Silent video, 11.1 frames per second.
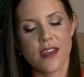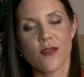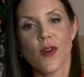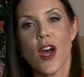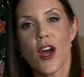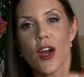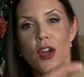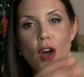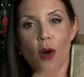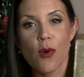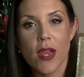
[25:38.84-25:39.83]
little
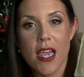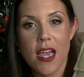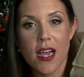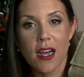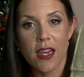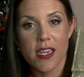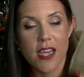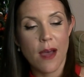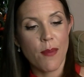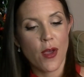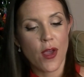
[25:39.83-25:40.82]
goldy
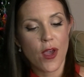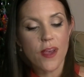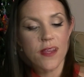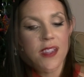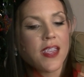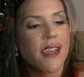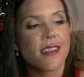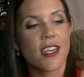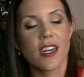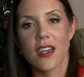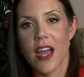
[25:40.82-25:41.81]
glitter purse. This has
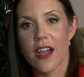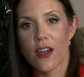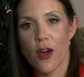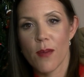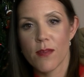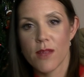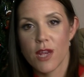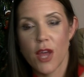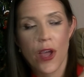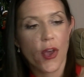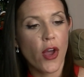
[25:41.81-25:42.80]
the little Lancome
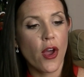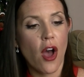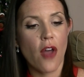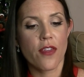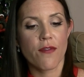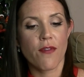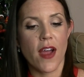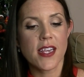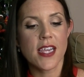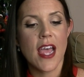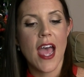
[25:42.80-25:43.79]
logo on the
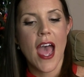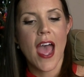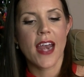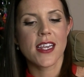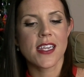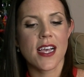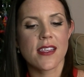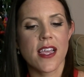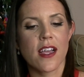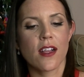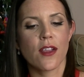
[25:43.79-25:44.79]
front and it does
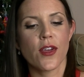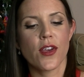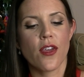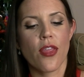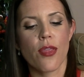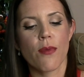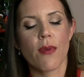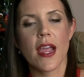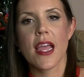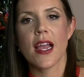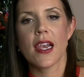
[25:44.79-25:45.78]
include
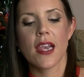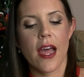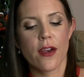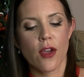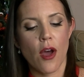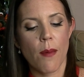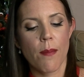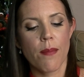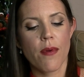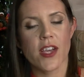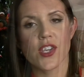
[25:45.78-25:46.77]
three
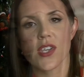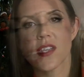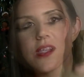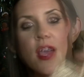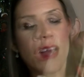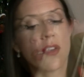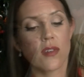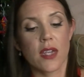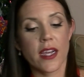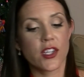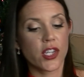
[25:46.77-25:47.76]
Lancome brushes. They
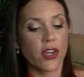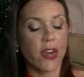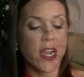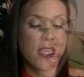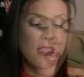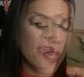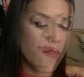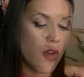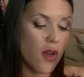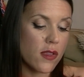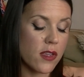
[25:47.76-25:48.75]
look luxurious.
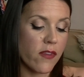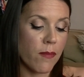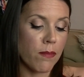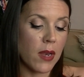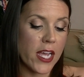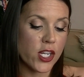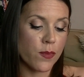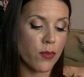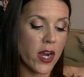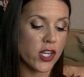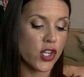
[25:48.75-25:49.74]
You've got sort of a blush
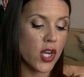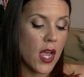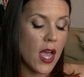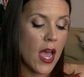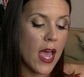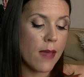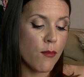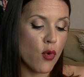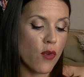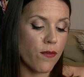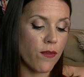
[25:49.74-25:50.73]
brush, a
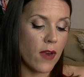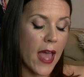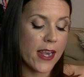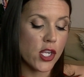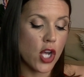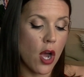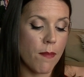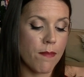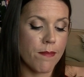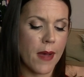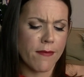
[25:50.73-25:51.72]
more flat
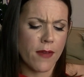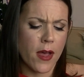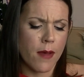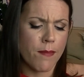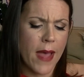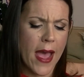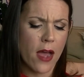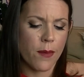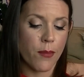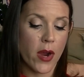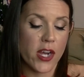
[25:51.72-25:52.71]
top buffer
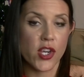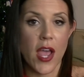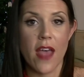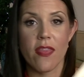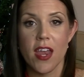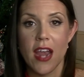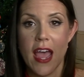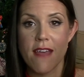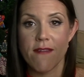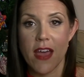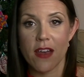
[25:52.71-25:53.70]
powder brush and then
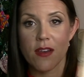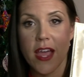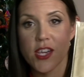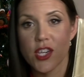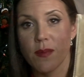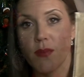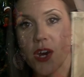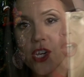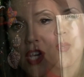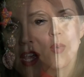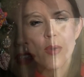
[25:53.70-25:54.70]
a foundation
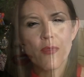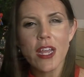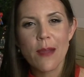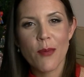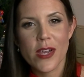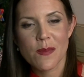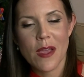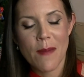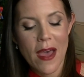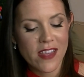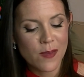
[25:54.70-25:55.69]
brush. What really impressed me
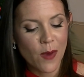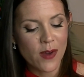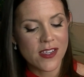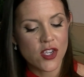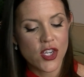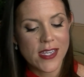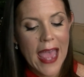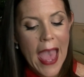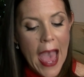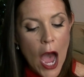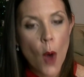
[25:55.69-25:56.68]
about this box is just
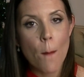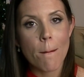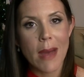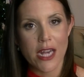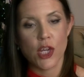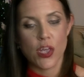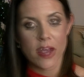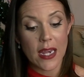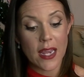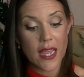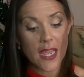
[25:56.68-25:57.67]
how much is
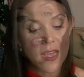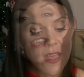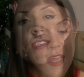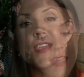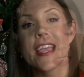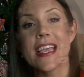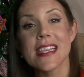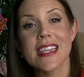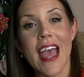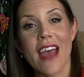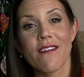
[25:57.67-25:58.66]
in here. So
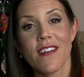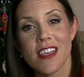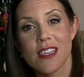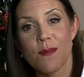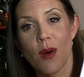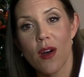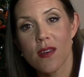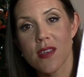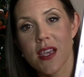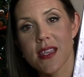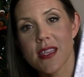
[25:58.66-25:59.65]
here's the ad for this
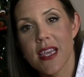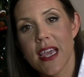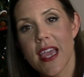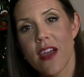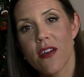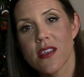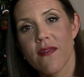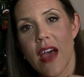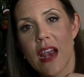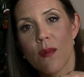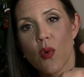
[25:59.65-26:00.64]
box. You can see here it's
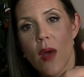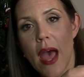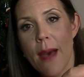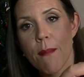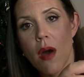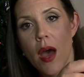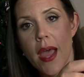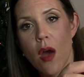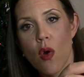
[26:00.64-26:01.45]
available at Myer